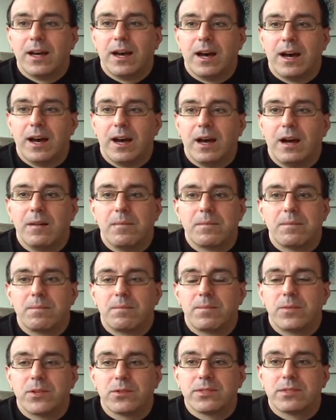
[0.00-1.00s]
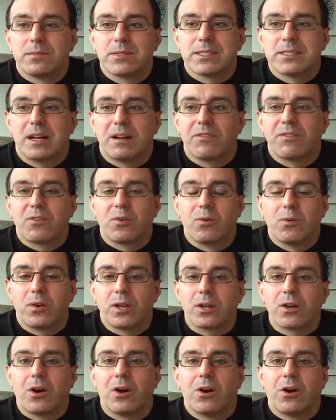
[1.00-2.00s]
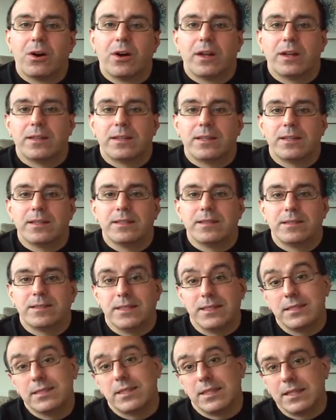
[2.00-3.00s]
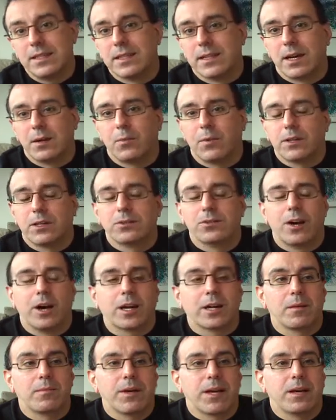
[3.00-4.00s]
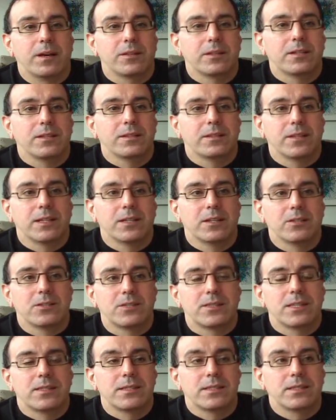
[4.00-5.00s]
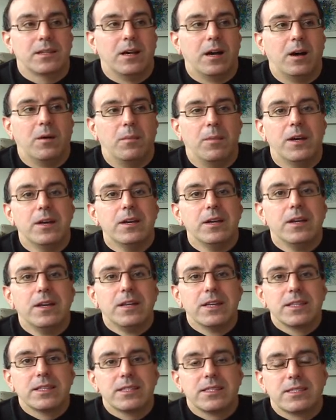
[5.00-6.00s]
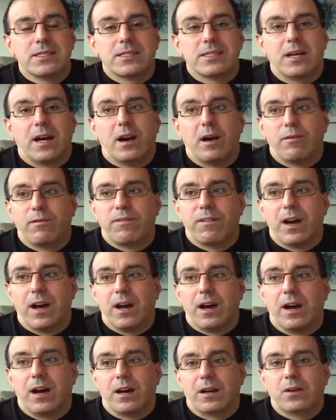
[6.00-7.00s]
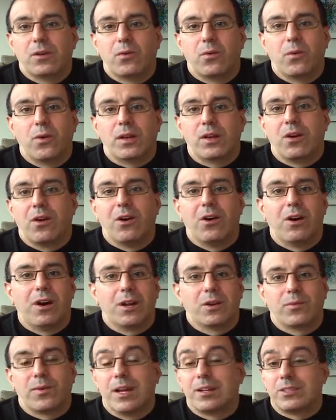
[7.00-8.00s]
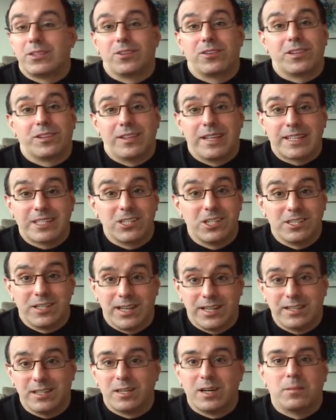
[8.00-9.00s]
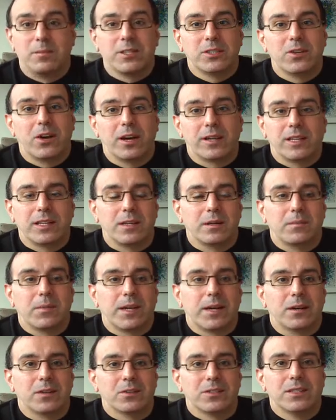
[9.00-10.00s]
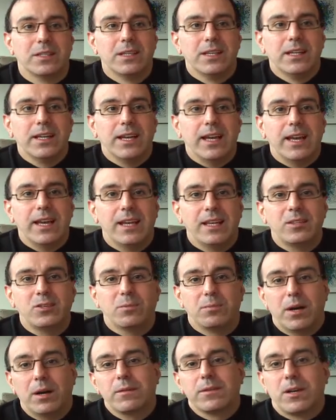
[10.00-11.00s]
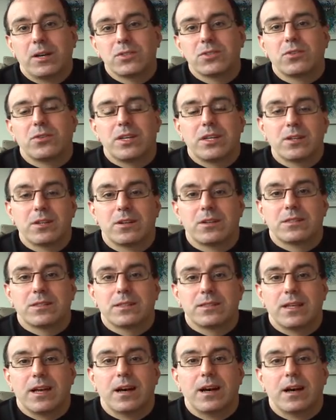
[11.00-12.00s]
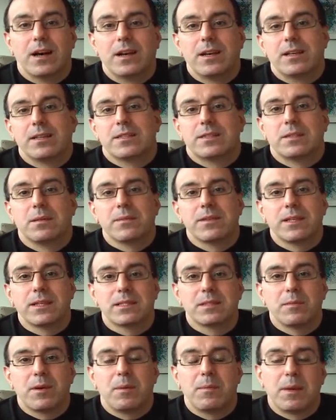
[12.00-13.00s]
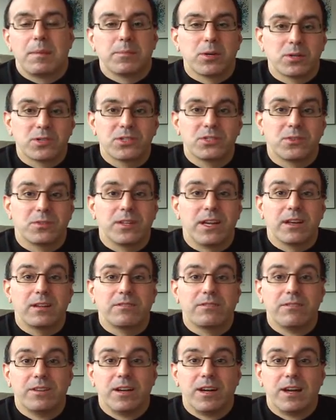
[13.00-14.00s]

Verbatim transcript: Um, there's some stuff going on in DC that I want to talk about. There's some stuff uh, going on around here on election day that I'll be talking about. And you'll probably also hear uh, some things about my personal life.